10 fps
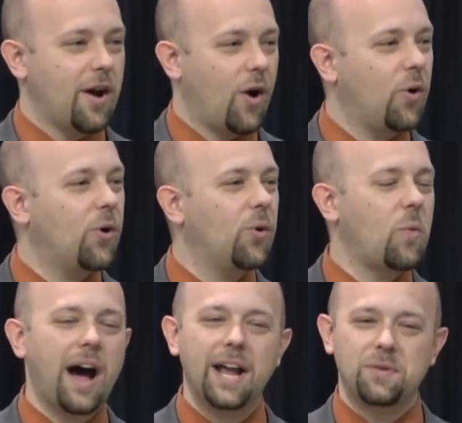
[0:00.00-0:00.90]
whole
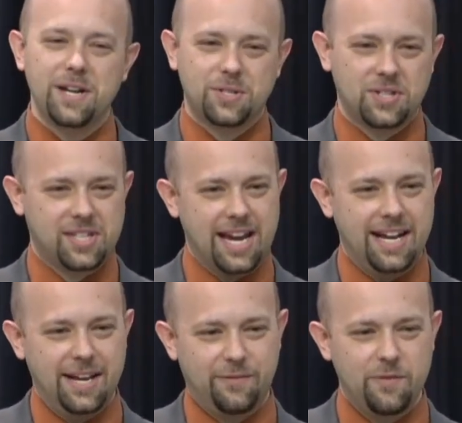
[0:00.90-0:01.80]
wide range of
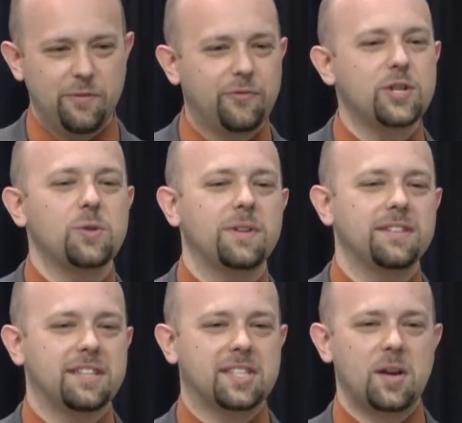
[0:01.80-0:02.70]
society, from a
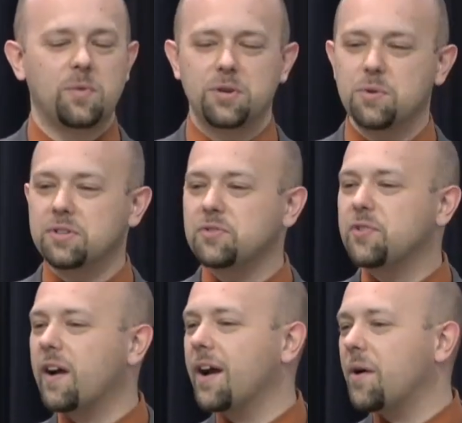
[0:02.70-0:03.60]
fisherman to someone who is
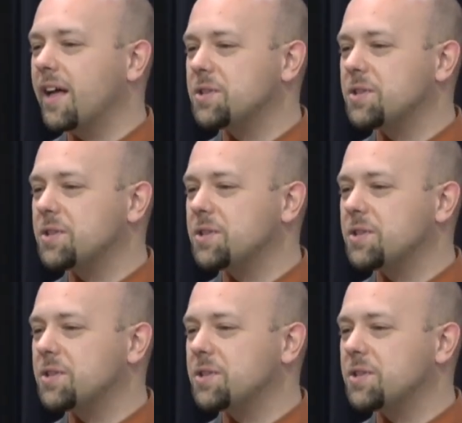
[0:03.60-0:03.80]
very well